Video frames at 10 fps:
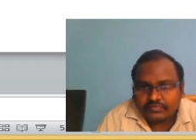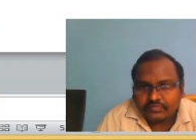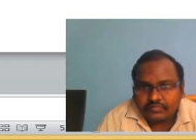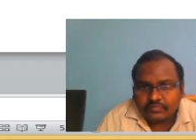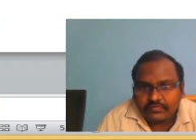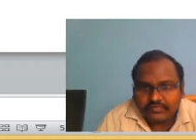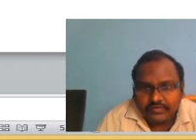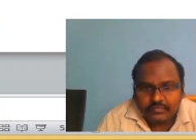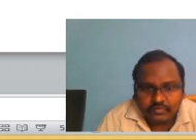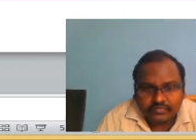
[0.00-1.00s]
So
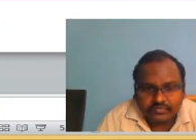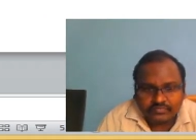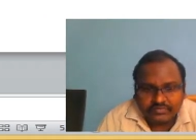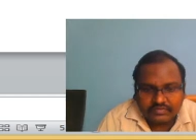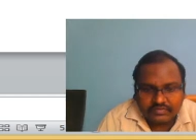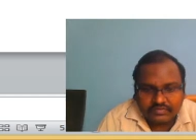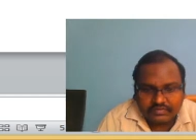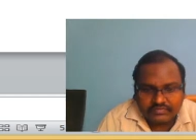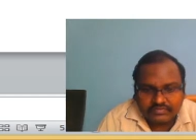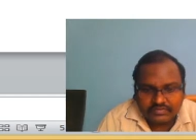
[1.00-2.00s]
private modules,
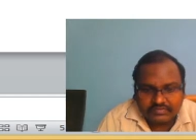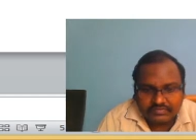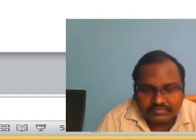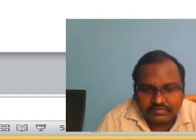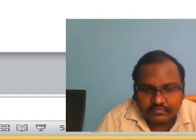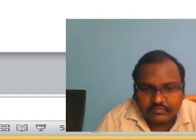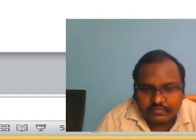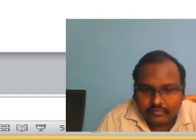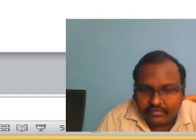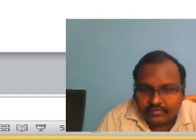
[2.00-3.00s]
the structure. We
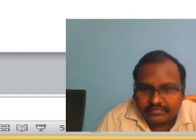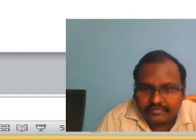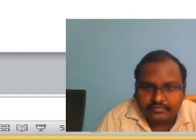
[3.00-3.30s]
will go directly